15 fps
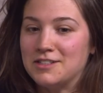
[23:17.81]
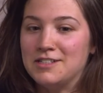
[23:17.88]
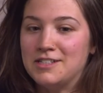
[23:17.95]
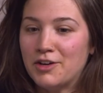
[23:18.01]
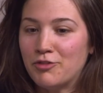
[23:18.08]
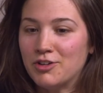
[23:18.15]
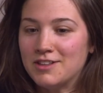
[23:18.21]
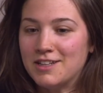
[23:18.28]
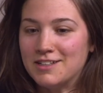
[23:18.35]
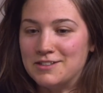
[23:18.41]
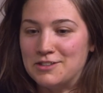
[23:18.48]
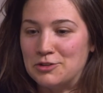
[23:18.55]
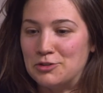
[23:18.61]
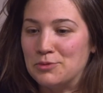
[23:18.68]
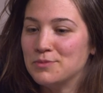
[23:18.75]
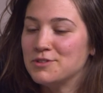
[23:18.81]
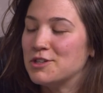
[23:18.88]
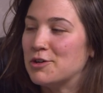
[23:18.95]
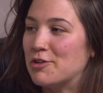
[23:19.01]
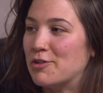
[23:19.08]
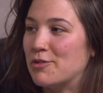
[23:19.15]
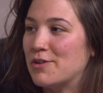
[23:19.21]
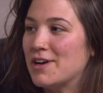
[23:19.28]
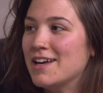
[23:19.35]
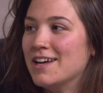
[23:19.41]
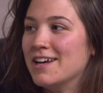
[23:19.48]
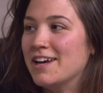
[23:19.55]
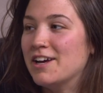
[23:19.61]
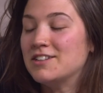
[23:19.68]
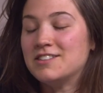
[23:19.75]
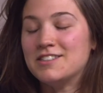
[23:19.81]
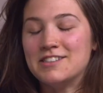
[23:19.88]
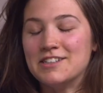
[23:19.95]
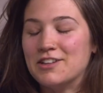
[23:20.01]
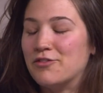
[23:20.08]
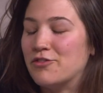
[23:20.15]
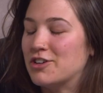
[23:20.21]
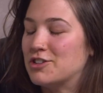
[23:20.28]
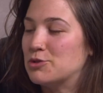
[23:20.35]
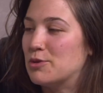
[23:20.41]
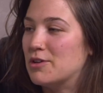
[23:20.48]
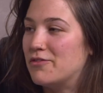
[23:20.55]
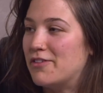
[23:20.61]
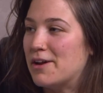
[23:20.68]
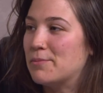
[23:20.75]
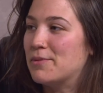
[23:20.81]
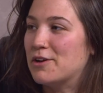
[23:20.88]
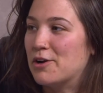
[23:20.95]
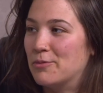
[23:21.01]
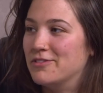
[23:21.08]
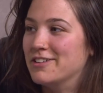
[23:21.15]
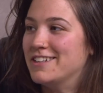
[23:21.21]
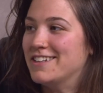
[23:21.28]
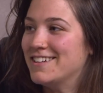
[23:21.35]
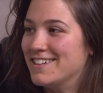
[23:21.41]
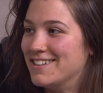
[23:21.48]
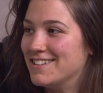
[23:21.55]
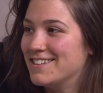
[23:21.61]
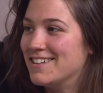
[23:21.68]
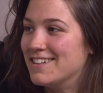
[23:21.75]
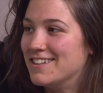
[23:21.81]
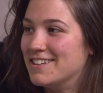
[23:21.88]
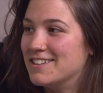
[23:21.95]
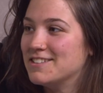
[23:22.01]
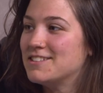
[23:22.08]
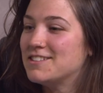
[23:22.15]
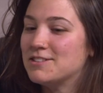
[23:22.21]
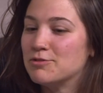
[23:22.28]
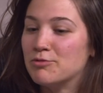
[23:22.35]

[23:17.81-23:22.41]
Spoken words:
different than Zoom, so it's still a virtual event, but hopefully it is